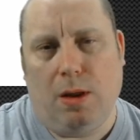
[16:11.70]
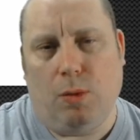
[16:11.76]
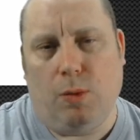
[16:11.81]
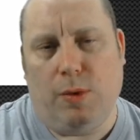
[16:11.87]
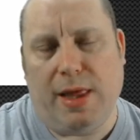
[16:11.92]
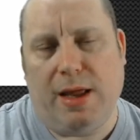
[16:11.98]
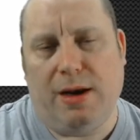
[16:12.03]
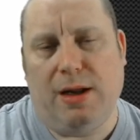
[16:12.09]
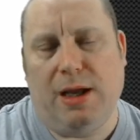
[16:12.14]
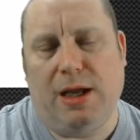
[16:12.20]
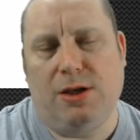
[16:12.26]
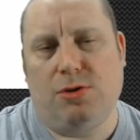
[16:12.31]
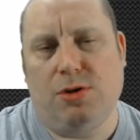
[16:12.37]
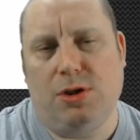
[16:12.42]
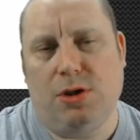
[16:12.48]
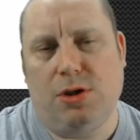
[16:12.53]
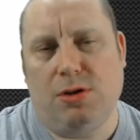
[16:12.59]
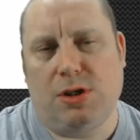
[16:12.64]
We then
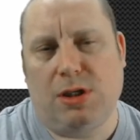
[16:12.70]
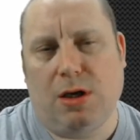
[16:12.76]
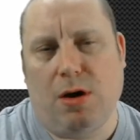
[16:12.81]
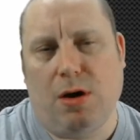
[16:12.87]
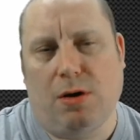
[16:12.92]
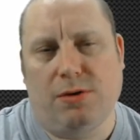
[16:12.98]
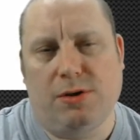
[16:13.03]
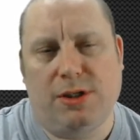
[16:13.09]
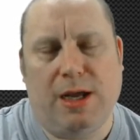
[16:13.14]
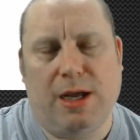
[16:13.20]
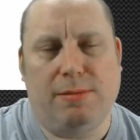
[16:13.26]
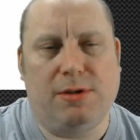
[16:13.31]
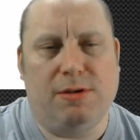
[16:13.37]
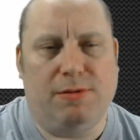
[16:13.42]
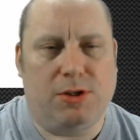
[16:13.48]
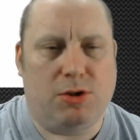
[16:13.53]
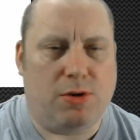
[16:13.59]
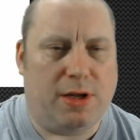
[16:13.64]
introduced the concept
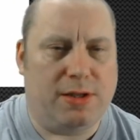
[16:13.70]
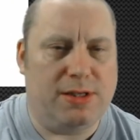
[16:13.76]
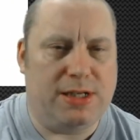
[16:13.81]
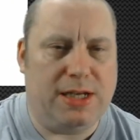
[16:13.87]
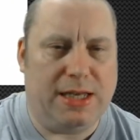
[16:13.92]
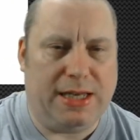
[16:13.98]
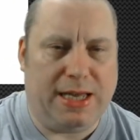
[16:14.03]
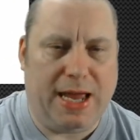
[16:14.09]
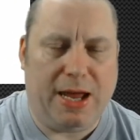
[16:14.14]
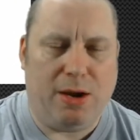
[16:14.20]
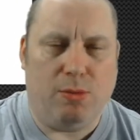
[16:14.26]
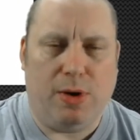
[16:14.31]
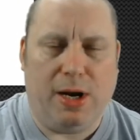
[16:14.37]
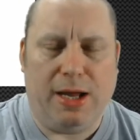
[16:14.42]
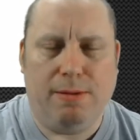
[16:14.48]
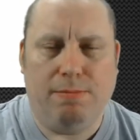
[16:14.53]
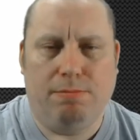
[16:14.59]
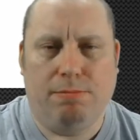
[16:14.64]
of a transit
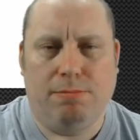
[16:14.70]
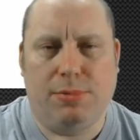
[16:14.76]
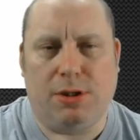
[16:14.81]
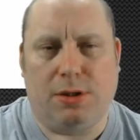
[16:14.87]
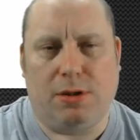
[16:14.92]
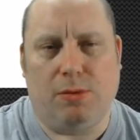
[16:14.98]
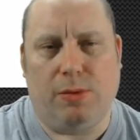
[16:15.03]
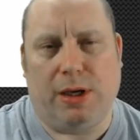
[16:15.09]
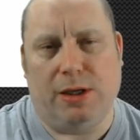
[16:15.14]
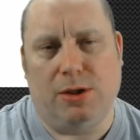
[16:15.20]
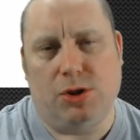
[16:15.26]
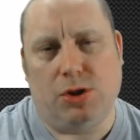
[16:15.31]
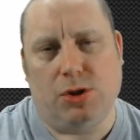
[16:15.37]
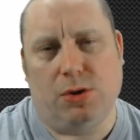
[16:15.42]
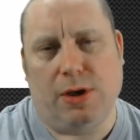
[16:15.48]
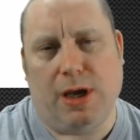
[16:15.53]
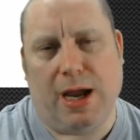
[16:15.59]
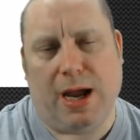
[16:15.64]
gateway so that we can
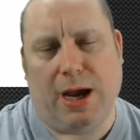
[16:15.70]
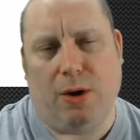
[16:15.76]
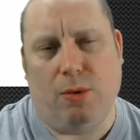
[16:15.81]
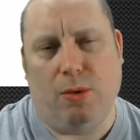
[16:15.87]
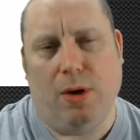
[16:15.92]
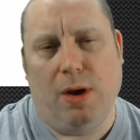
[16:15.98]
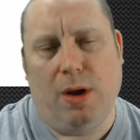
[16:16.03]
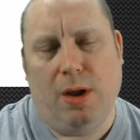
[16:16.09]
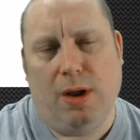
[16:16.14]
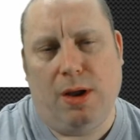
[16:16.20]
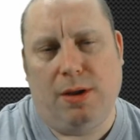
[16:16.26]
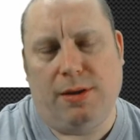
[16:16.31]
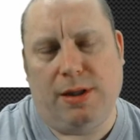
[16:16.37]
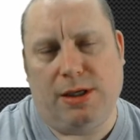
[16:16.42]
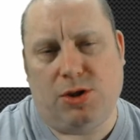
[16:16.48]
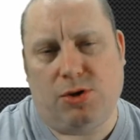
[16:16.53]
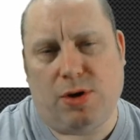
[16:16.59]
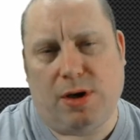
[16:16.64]
show you how
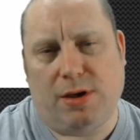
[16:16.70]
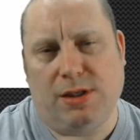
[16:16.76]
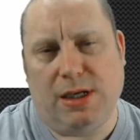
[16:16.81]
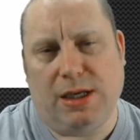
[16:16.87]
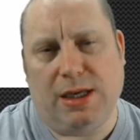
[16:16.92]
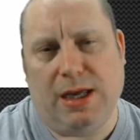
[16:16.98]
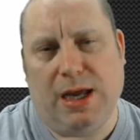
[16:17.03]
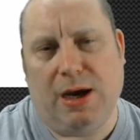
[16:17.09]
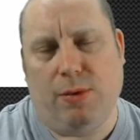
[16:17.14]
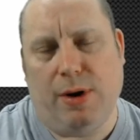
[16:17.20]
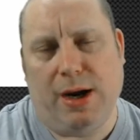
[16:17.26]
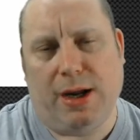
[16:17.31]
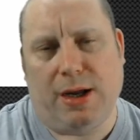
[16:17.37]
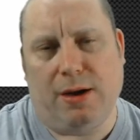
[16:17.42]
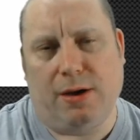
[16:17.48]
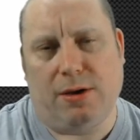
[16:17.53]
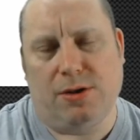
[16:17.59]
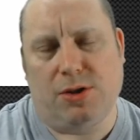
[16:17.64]
this transit gateway
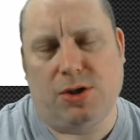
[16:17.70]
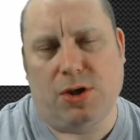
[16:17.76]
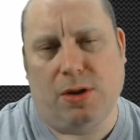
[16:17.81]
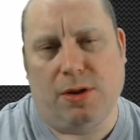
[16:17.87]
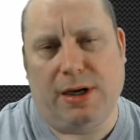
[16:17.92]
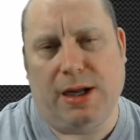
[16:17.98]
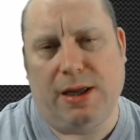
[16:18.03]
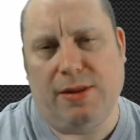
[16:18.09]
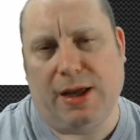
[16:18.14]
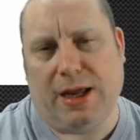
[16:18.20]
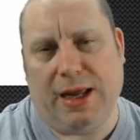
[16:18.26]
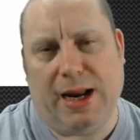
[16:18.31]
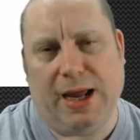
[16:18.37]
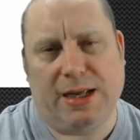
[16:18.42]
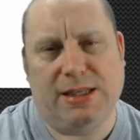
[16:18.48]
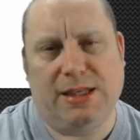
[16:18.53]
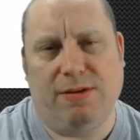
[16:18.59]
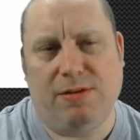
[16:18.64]
can consolidate the
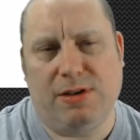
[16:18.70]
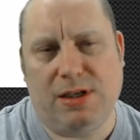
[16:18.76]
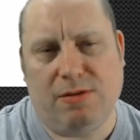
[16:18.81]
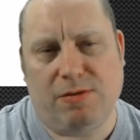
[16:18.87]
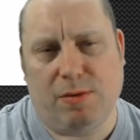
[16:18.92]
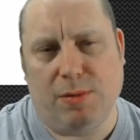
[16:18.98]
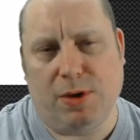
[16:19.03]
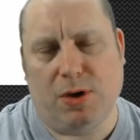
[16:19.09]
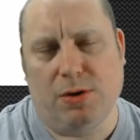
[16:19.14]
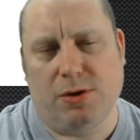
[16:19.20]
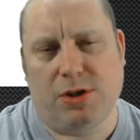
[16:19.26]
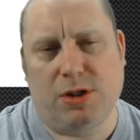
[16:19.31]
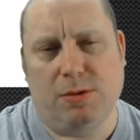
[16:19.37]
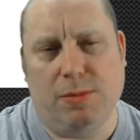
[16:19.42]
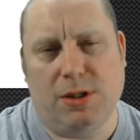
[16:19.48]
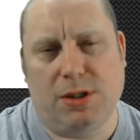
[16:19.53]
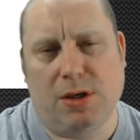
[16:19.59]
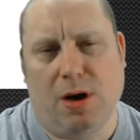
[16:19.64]
connectivity from the
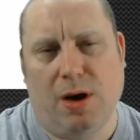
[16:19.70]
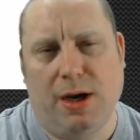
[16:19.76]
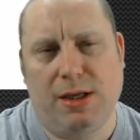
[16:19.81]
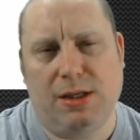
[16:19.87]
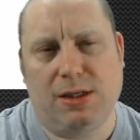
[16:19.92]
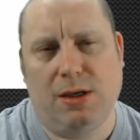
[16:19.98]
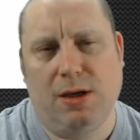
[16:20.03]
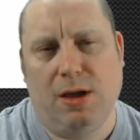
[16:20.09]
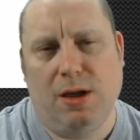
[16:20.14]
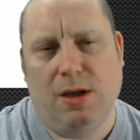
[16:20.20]
customer site